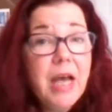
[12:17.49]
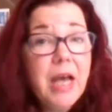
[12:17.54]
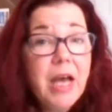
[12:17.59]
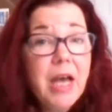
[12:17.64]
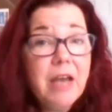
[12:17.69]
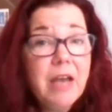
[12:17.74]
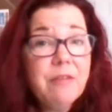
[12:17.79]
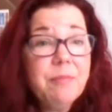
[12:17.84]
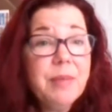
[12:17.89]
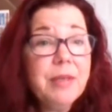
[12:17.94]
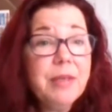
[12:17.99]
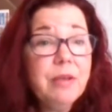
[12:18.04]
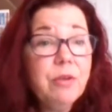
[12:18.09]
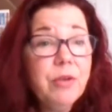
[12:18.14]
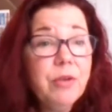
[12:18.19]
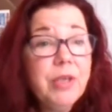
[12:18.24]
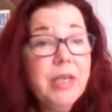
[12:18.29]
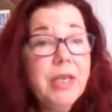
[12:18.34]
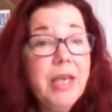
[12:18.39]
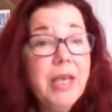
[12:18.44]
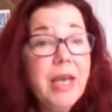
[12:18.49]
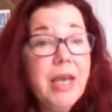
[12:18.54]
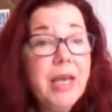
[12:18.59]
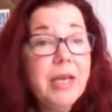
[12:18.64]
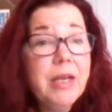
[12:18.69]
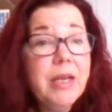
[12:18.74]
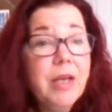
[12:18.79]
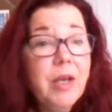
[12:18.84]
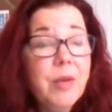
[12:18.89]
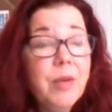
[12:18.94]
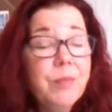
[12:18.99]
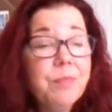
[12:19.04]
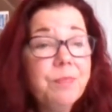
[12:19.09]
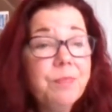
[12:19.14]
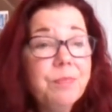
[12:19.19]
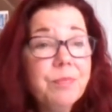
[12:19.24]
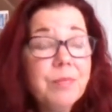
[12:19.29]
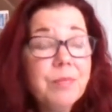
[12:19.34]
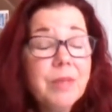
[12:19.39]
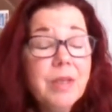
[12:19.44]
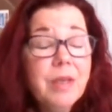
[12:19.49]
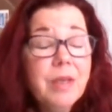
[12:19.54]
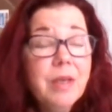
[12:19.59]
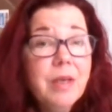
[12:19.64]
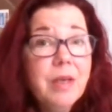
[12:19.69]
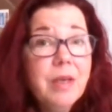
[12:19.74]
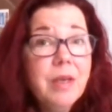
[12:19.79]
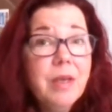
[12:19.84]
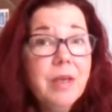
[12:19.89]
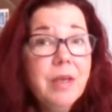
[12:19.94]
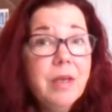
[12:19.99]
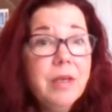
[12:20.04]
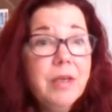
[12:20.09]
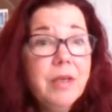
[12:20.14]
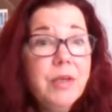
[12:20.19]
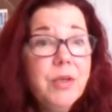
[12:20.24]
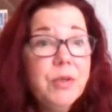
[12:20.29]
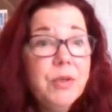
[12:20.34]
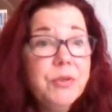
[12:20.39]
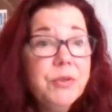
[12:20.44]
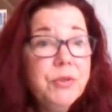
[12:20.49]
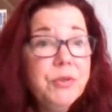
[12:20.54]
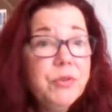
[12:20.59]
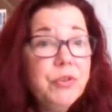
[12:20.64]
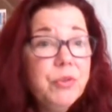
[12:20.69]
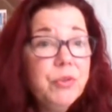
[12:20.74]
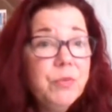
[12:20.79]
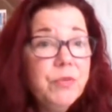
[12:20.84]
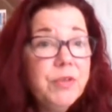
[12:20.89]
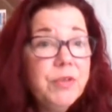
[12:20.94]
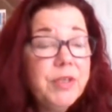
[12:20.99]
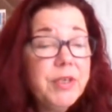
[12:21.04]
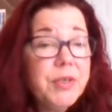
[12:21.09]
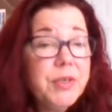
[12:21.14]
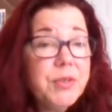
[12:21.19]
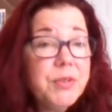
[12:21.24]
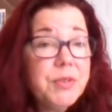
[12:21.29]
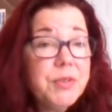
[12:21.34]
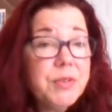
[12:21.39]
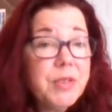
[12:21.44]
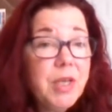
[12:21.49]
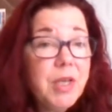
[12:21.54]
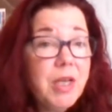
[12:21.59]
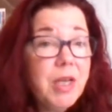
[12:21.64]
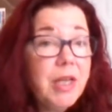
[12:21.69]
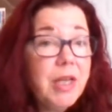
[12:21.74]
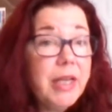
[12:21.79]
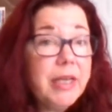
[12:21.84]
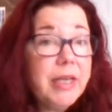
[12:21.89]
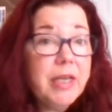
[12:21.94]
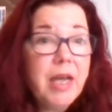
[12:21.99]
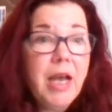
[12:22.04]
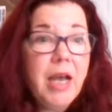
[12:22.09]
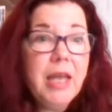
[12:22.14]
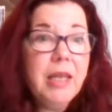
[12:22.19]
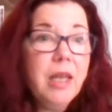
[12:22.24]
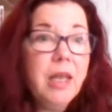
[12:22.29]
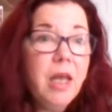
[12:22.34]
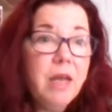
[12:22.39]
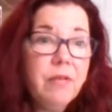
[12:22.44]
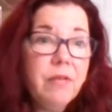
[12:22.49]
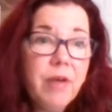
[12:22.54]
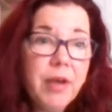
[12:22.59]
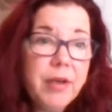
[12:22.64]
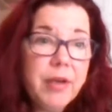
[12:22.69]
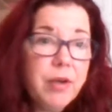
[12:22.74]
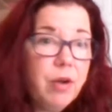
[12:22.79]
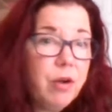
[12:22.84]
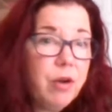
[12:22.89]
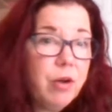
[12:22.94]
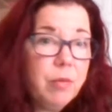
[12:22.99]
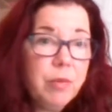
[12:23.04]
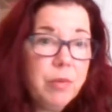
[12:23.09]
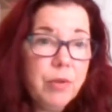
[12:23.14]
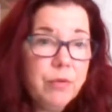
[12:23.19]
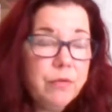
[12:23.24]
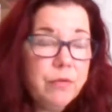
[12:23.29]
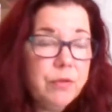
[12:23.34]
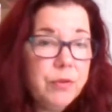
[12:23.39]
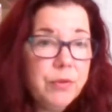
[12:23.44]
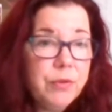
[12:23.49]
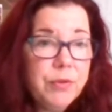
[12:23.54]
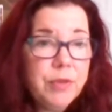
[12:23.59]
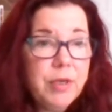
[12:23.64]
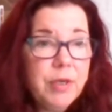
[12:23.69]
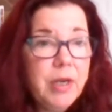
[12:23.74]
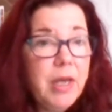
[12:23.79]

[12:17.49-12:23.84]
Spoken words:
I've been looking at, YouTube videos, like I love High Carb, Low Falutin.